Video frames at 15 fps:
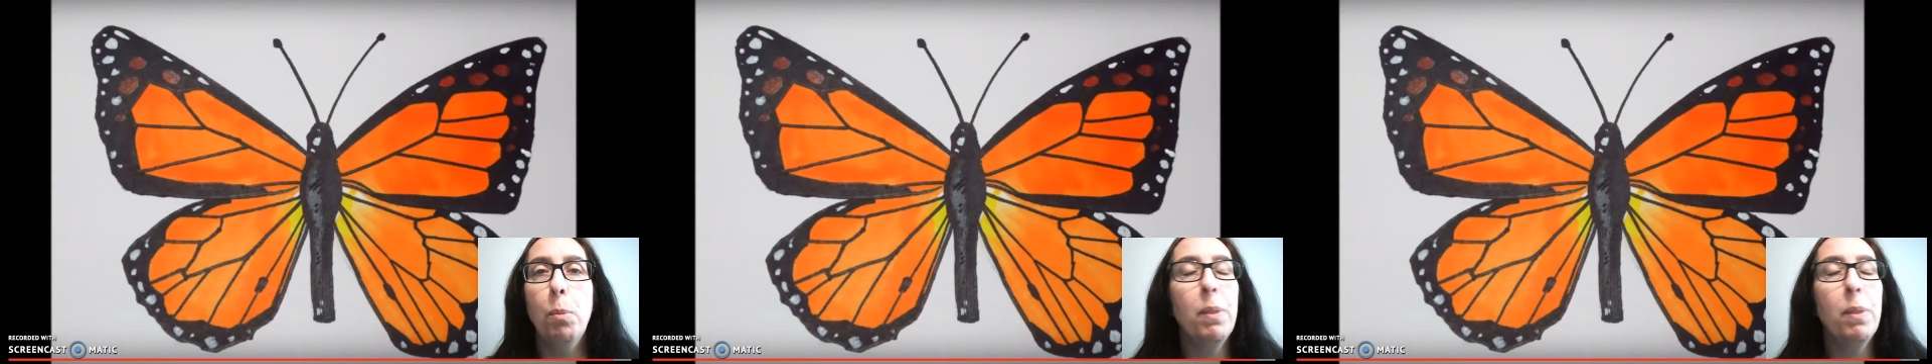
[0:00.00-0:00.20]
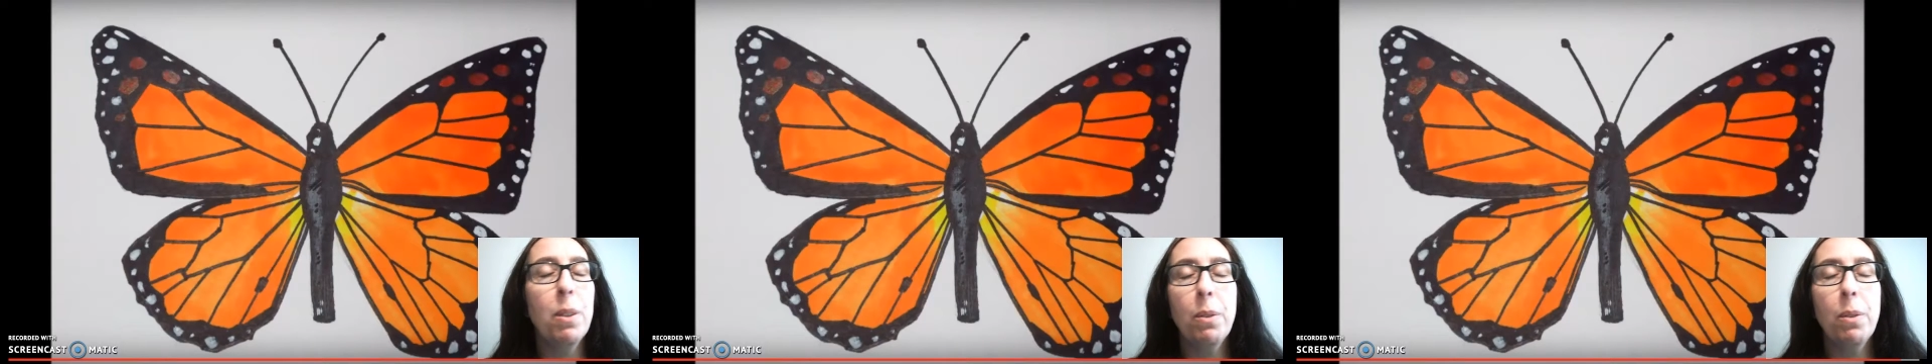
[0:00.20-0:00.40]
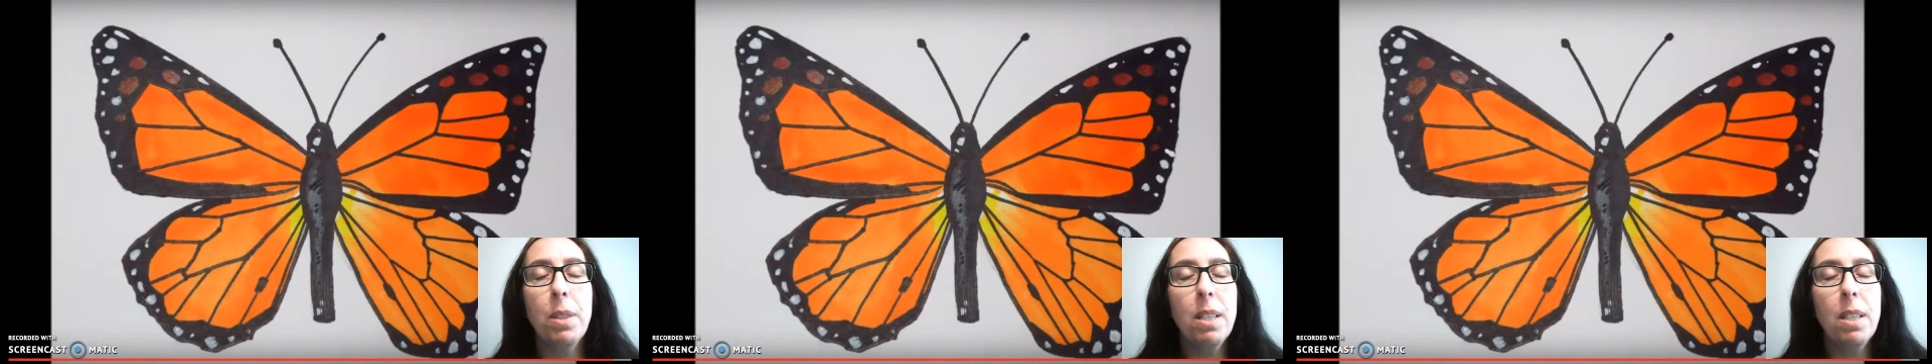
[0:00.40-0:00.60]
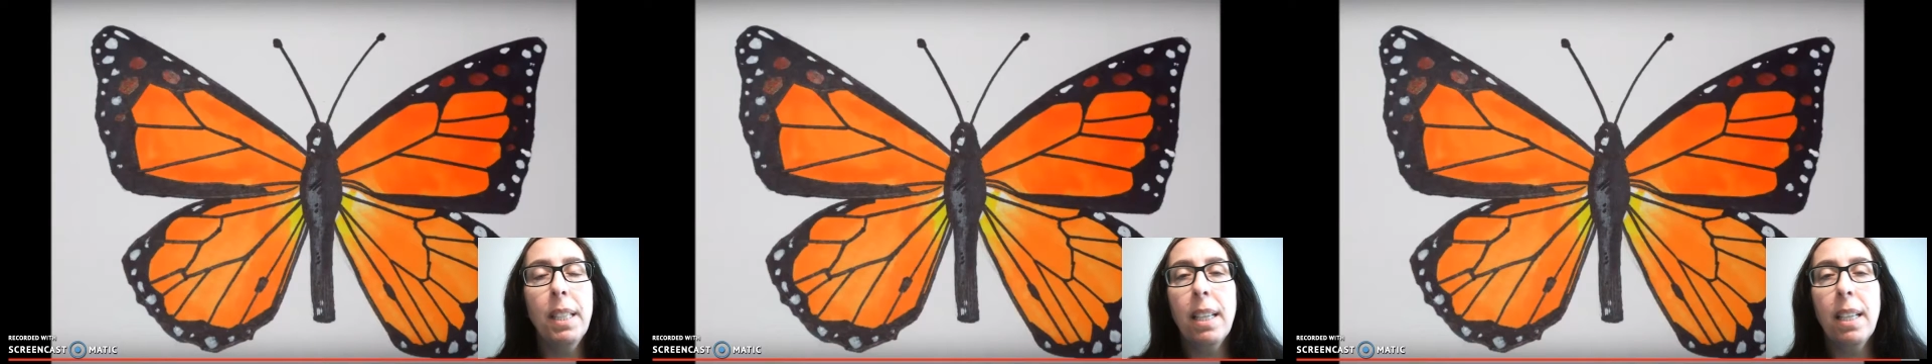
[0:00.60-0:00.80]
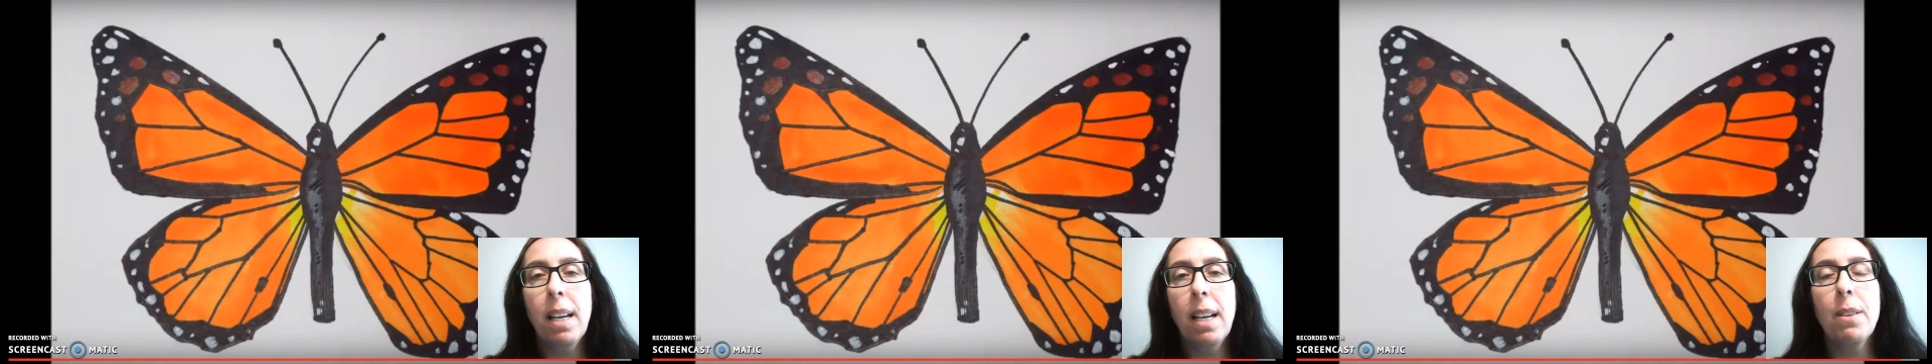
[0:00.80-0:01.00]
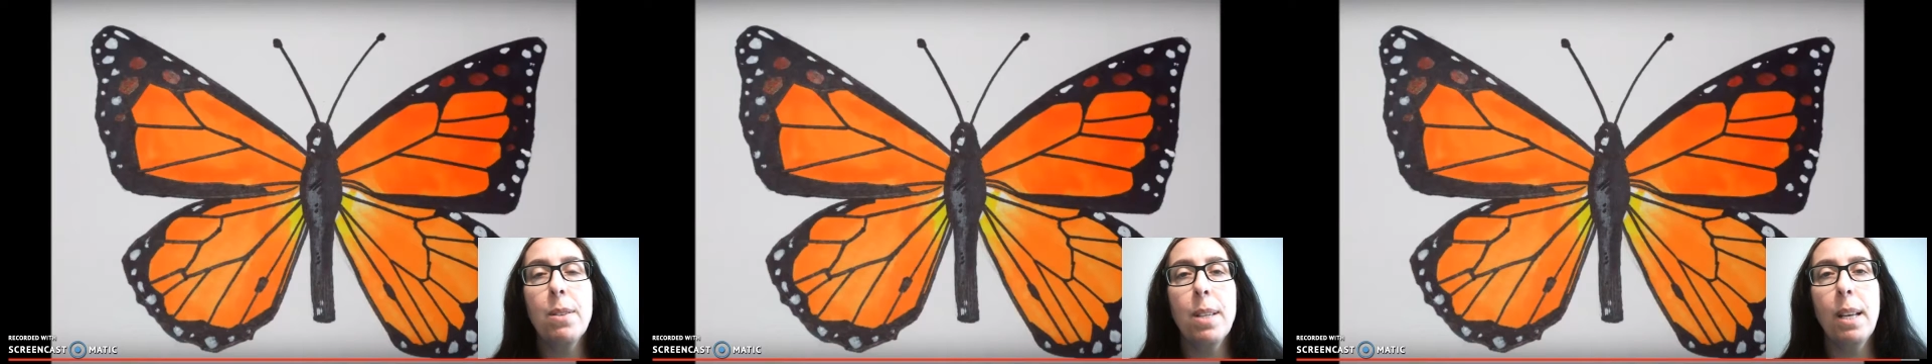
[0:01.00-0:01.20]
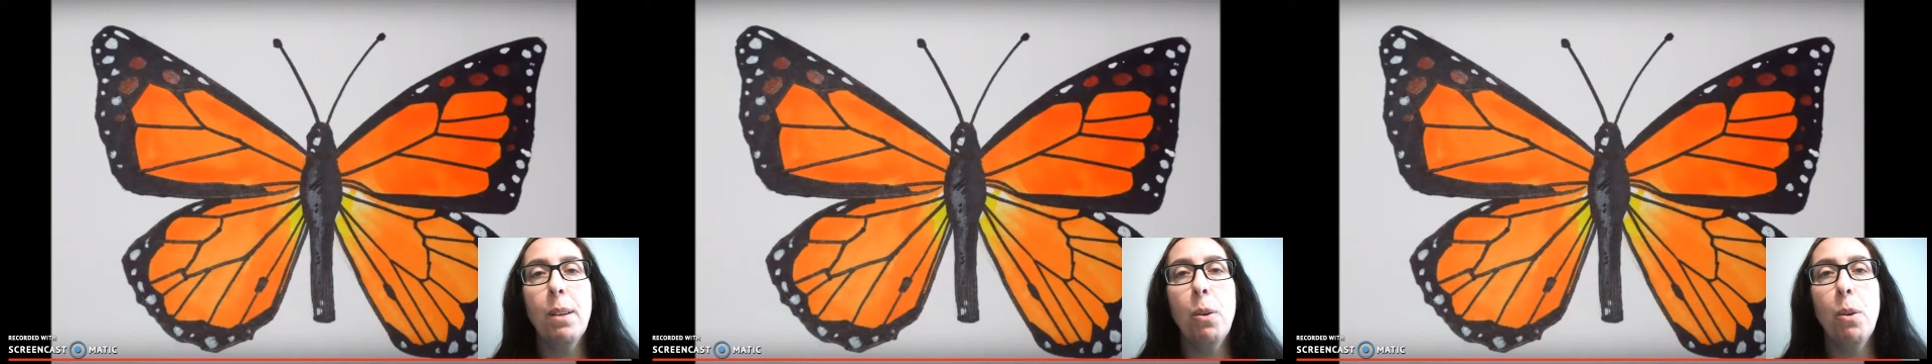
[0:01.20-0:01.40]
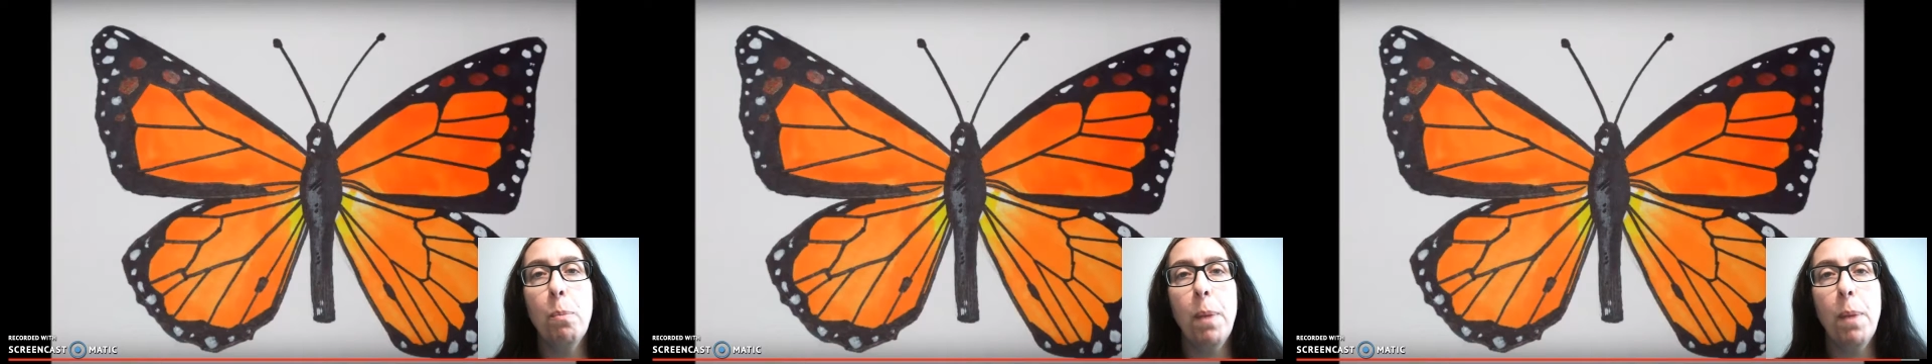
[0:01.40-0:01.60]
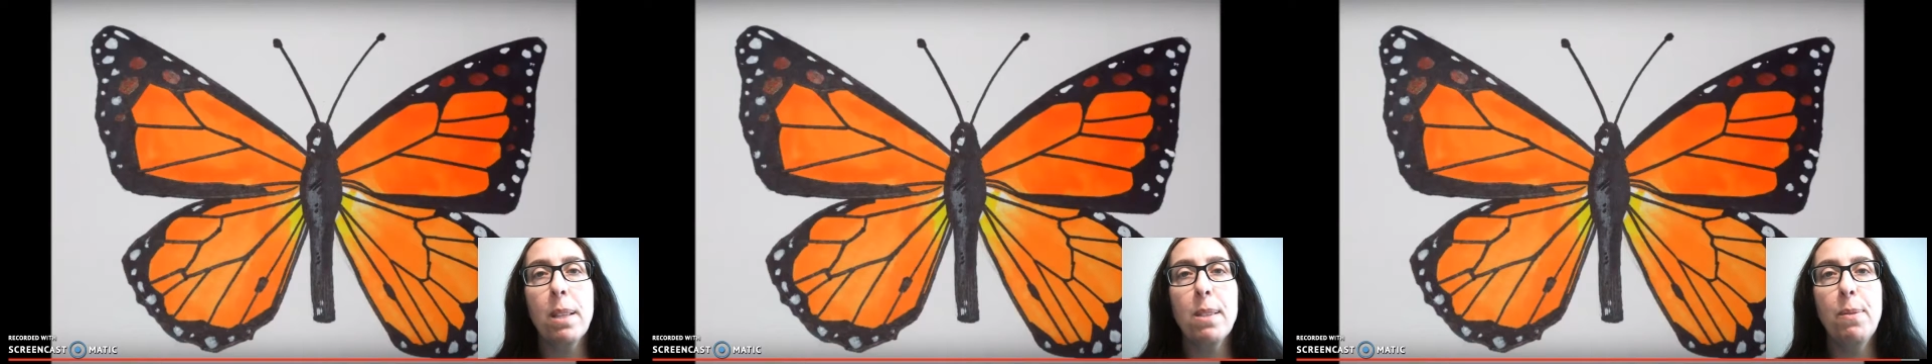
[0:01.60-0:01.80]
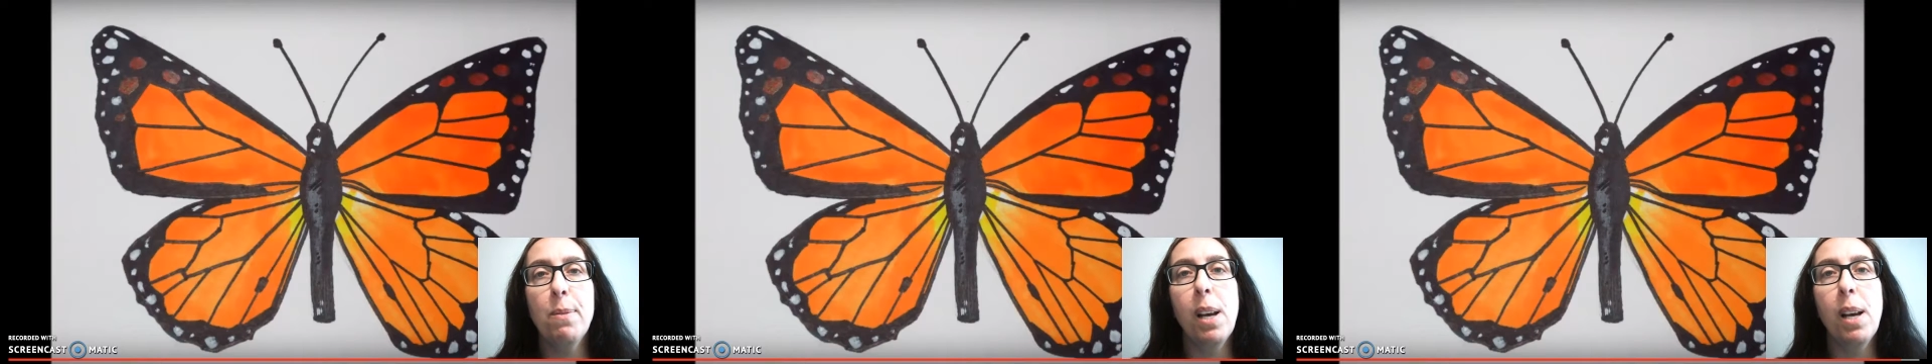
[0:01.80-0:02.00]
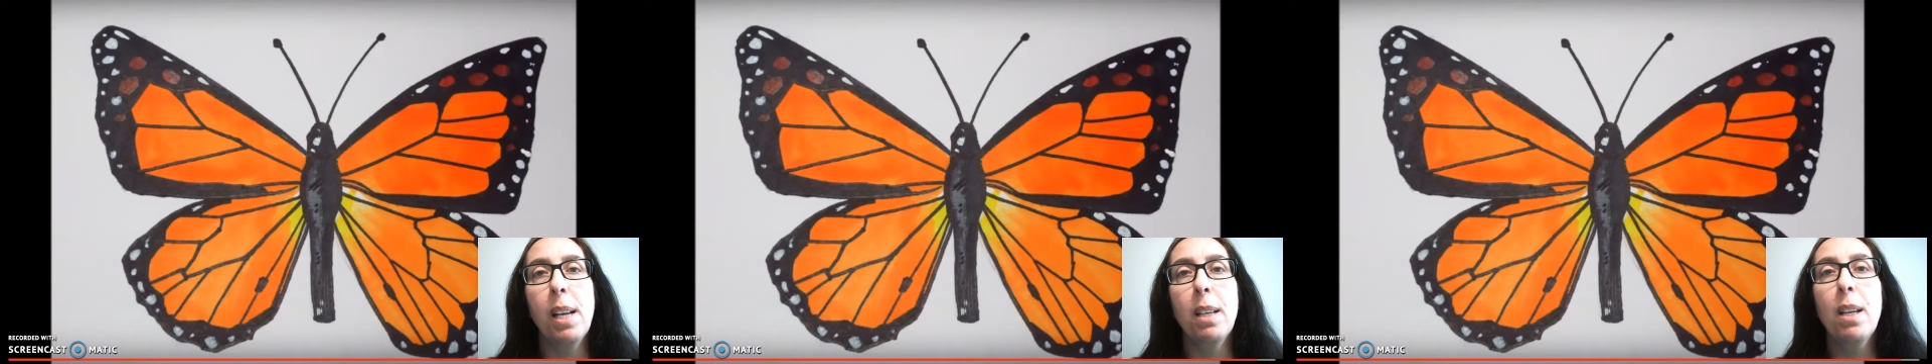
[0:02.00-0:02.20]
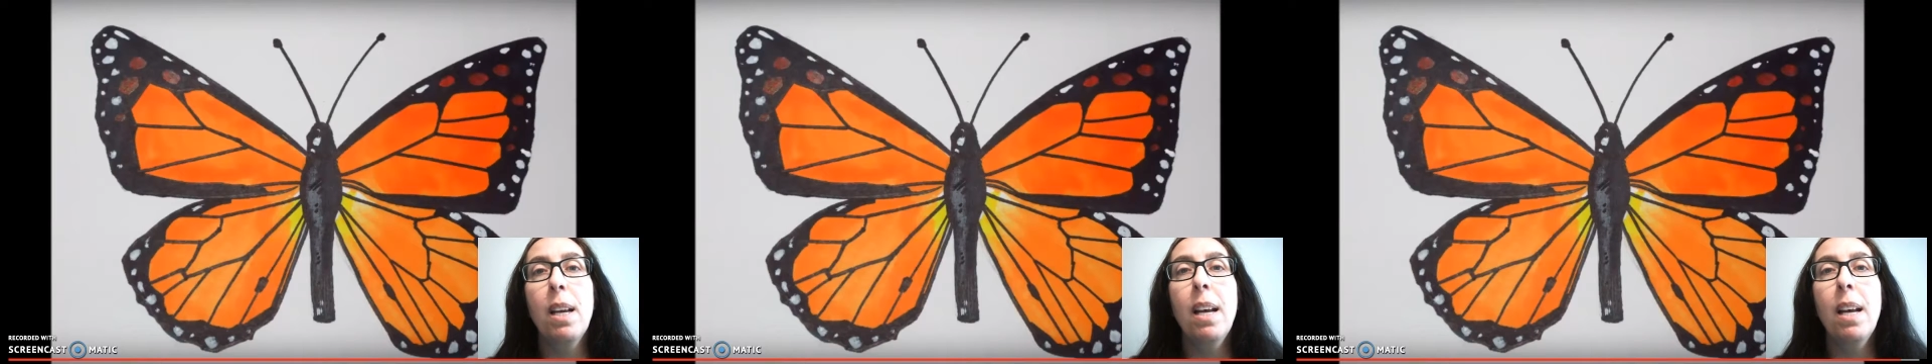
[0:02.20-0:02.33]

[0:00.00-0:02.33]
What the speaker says: If you don't have any colors at home, that's fine.